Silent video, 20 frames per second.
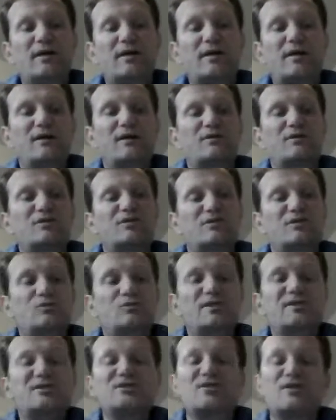or the
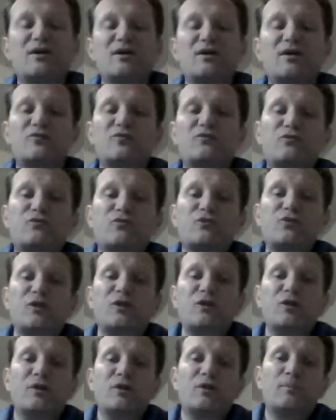secretion of
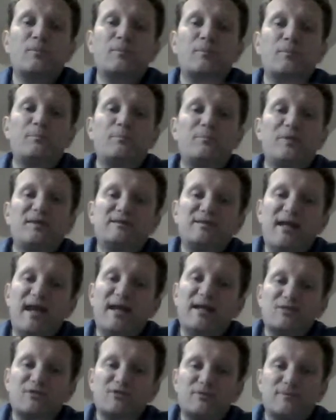
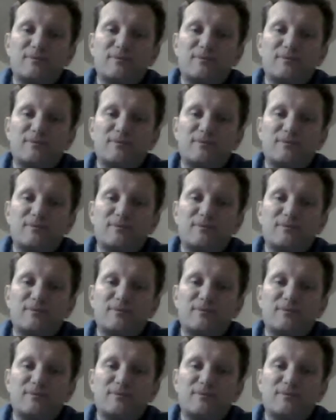PTH.